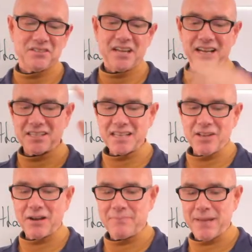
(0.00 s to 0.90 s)

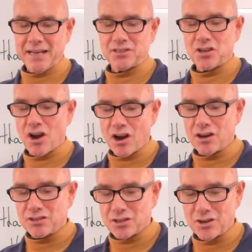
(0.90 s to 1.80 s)
Accelerate makes
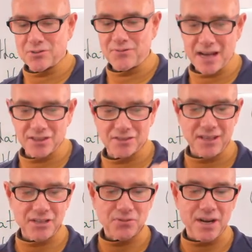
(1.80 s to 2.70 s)
cars go faster.
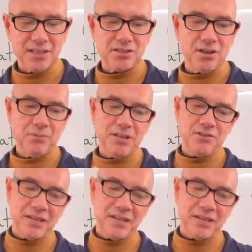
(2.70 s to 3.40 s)
That's right. So when you